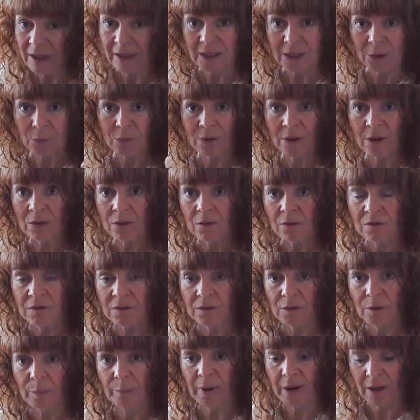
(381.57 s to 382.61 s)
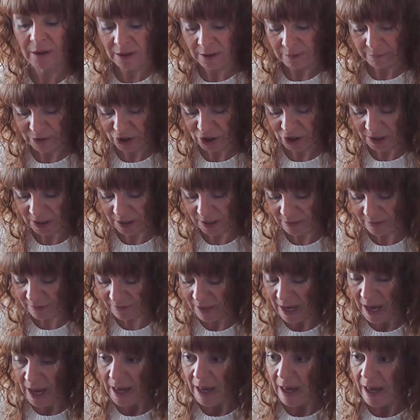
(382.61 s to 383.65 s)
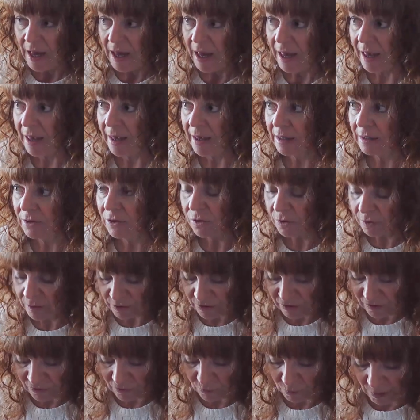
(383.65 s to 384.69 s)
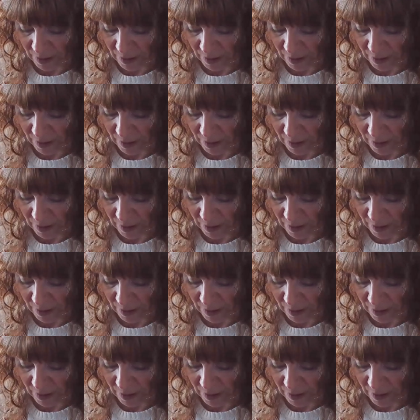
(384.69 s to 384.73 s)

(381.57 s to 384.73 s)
get one of those little pilling machines, and you can just